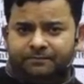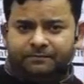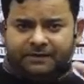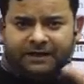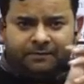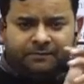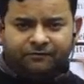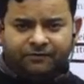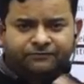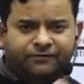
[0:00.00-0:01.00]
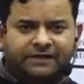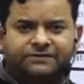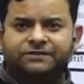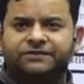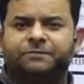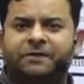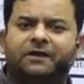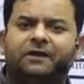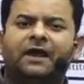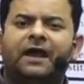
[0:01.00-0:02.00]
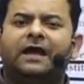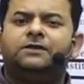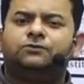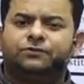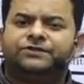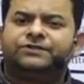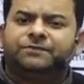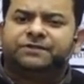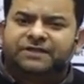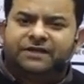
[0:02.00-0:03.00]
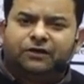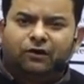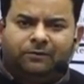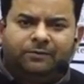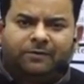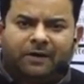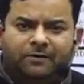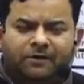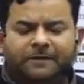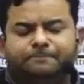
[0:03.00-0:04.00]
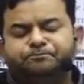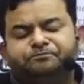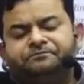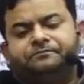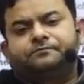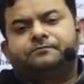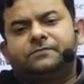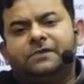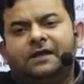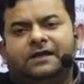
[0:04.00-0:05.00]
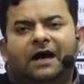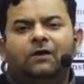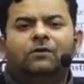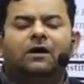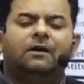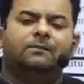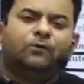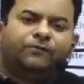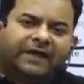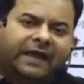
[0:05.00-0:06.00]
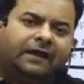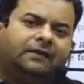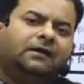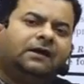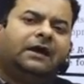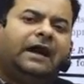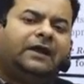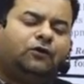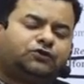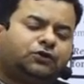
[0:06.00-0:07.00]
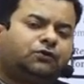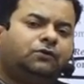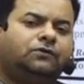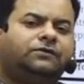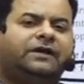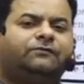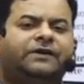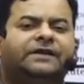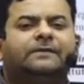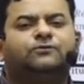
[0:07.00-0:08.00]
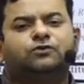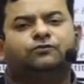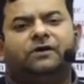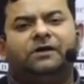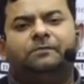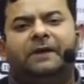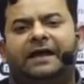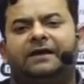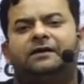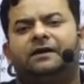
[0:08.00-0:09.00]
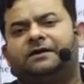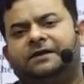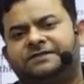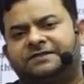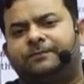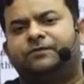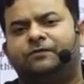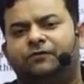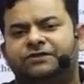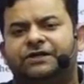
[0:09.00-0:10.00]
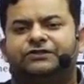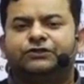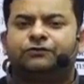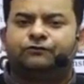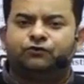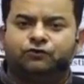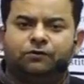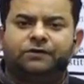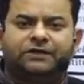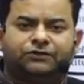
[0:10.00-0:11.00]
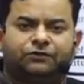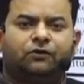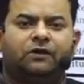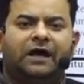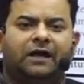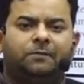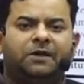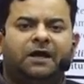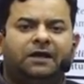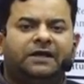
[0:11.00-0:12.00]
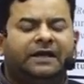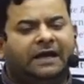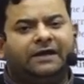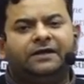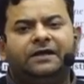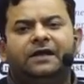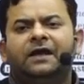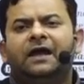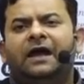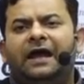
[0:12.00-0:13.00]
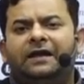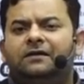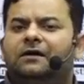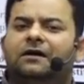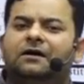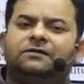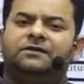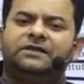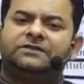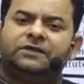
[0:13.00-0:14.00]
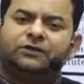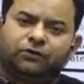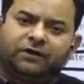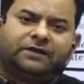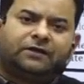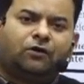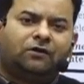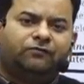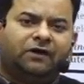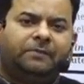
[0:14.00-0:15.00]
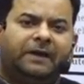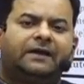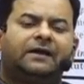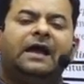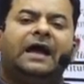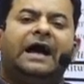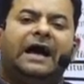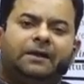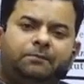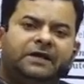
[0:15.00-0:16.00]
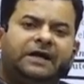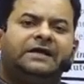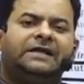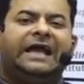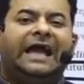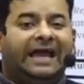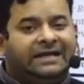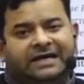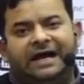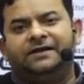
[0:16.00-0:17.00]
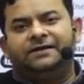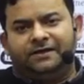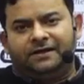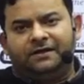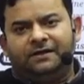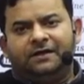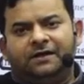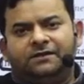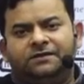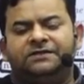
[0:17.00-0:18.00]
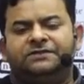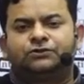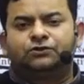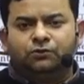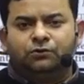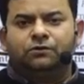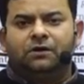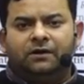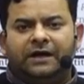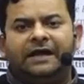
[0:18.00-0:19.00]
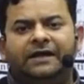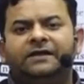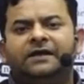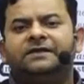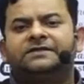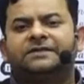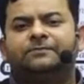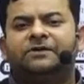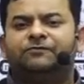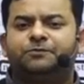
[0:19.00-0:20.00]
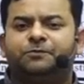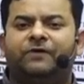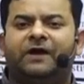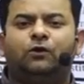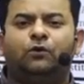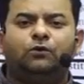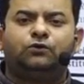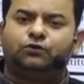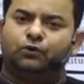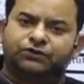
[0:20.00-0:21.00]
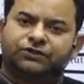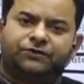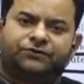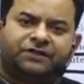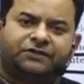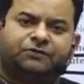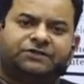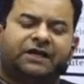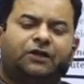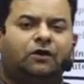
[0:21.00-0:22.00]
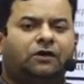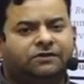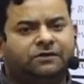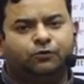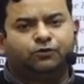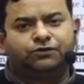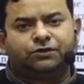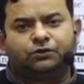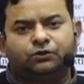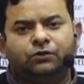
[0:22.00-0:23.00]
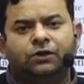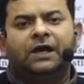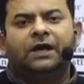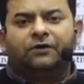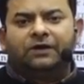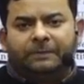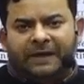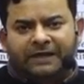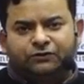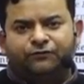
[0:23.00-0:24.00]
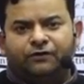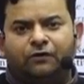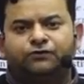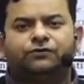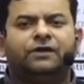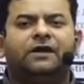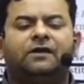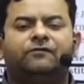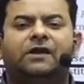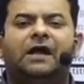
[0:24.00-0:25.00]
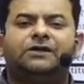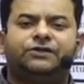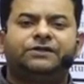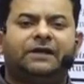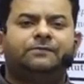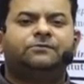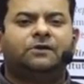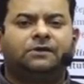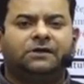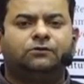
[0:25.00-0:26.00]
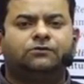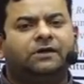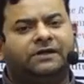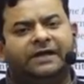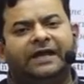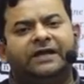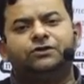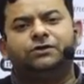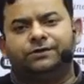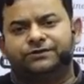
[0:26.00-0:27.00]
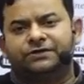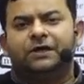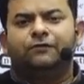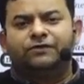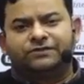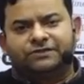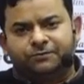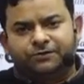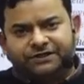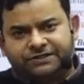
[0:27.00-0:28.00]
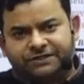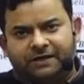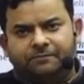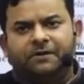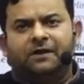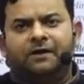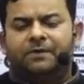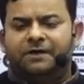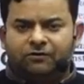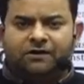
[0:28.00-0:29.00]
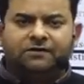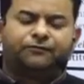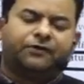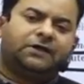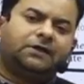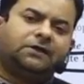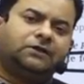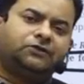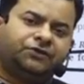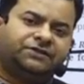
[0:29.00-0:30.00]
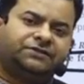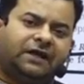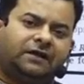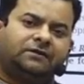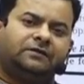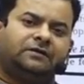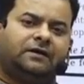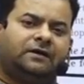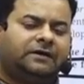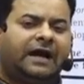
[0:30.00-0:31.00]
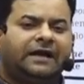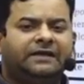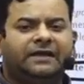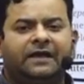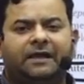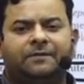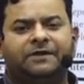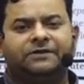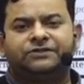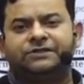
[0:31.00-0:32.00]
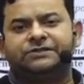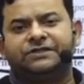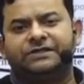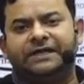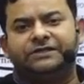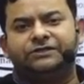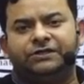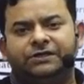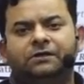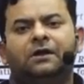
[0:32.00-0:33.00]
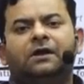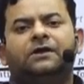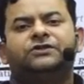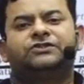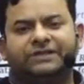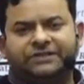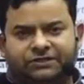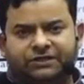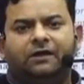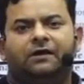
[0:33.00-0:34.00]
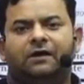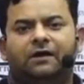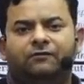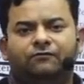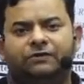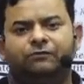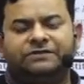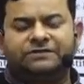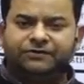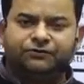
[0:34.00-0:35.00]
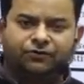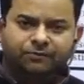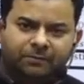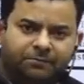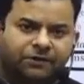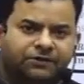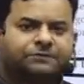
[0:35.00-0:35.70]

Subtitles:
are between France and Spain, and tourism is their economy primarily. Now, moving ahead, I also told you that when it comes to World Bank, it is something which consists of two organizations called IBRD and IDA, and they together called World Bank. IBRD and IDA, these two, IDA is something which provide loan to those countries which are not in the position to repay as of now, so they are given larger time, 30 to 38 years with some grace time, particularly the African countries. And IDA came in existence in 1960 with 173 members,